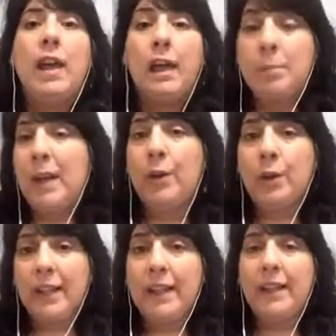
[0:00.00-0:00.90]
And by
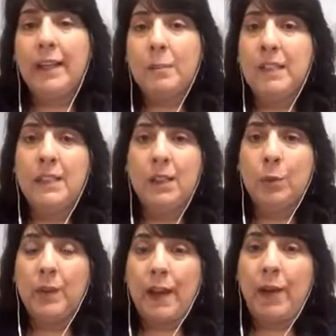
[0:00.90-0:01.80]
organic, I mean
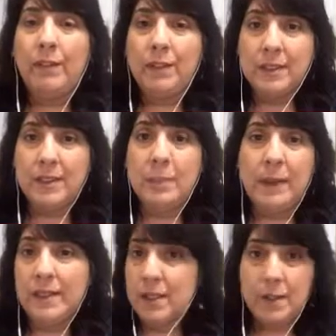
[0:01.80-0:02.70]
without having
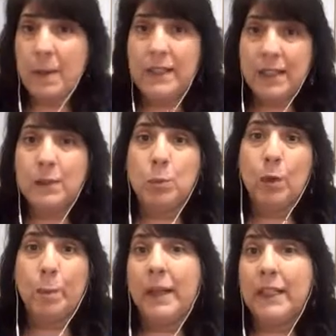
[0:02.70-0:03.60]
to spend any
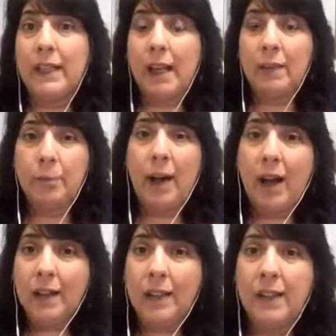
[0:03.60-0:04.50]
more money out of
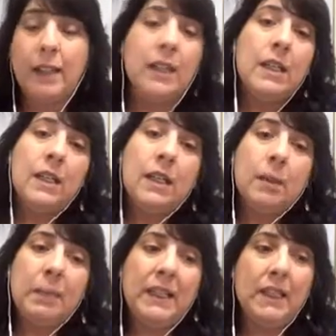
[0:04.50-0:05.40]
pocket,
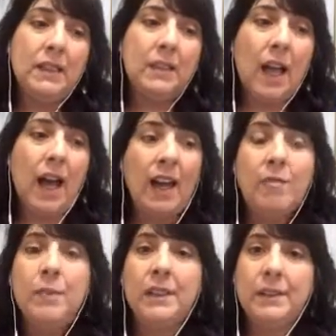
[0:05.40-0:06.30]
because
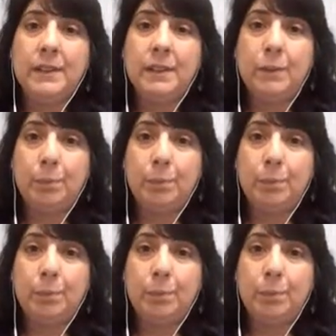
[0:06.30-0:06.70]
I've been in